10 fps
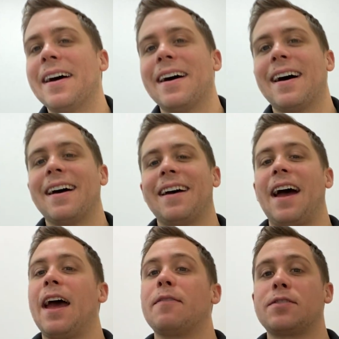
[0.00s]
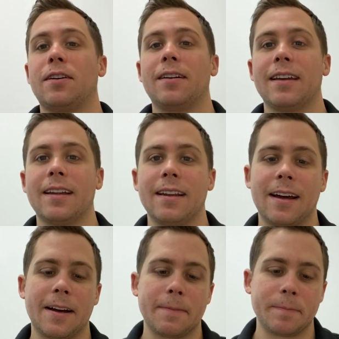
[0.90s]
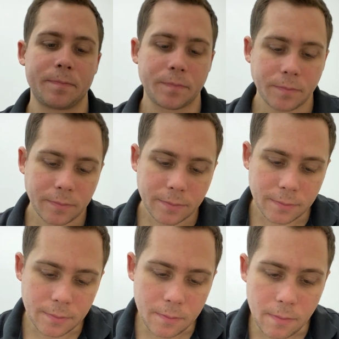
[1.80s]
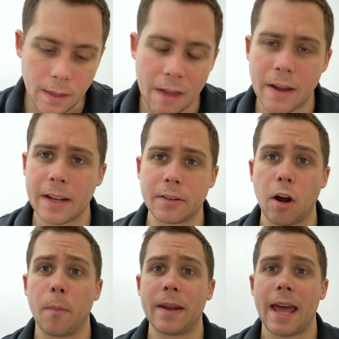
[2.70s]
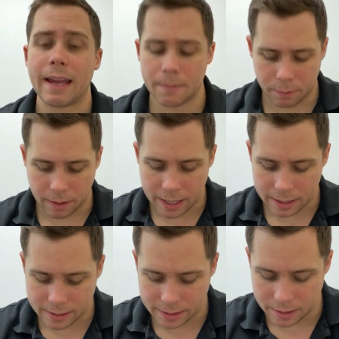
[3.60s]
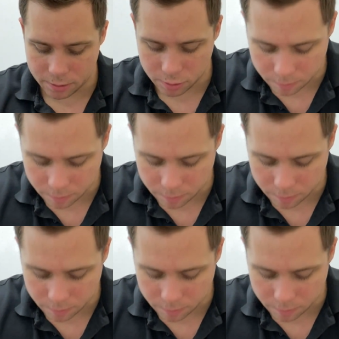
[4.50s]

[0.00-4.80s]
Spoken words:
I have started, I've added Copenhagen planks into